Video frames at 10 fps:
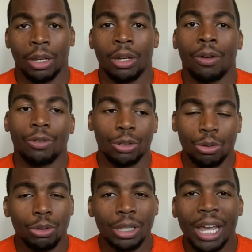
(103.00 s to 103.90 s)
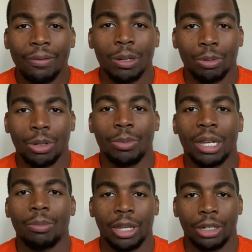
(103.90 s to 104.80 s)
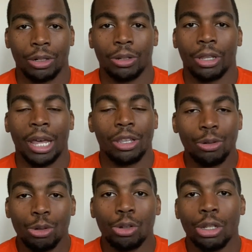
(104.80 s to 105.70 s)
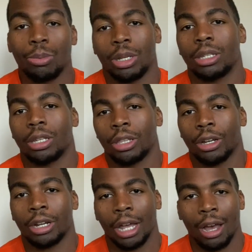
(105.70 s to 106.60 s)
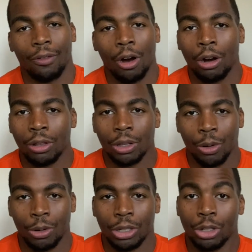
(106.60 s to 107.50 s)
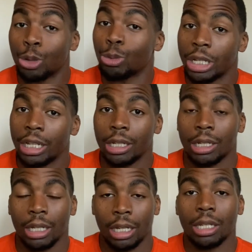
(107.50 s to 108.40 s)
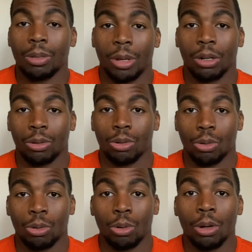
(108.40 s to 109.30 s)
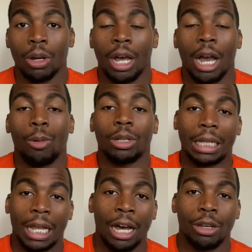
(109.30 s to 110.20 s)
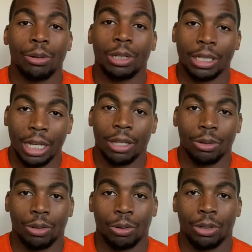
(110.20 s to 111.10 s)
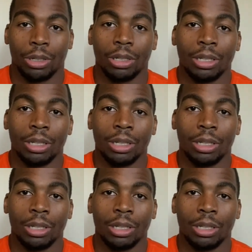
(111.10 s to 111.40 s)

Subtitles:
For schools that have a pre-med major, that usually means that they're gonna have all of the courses you need to get into medical school and will allow you to take those courses,